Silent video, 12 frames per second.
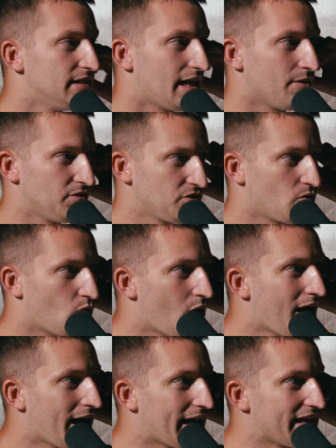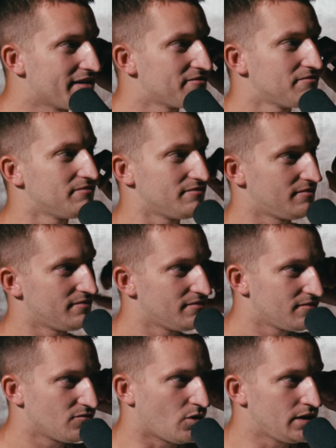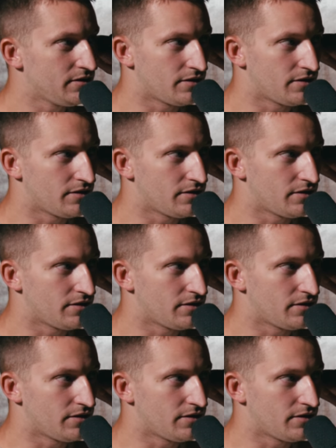I wonder why. Why do you